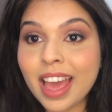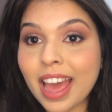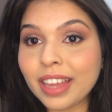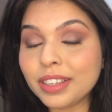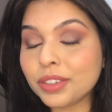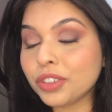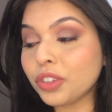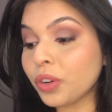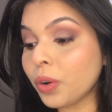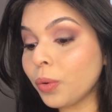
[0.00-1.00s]
And
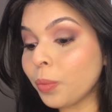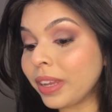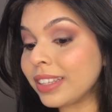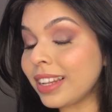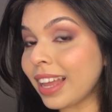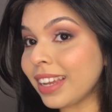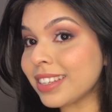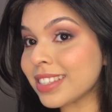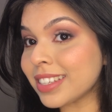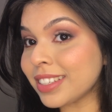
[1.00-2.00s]
you know, when the
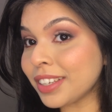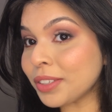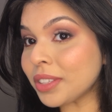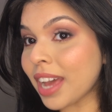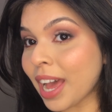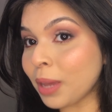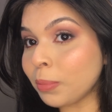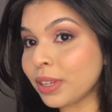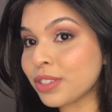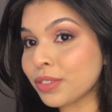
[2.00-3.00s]
light is hitting to the high
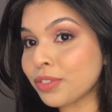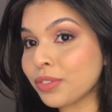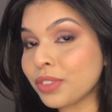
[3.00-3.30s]
points of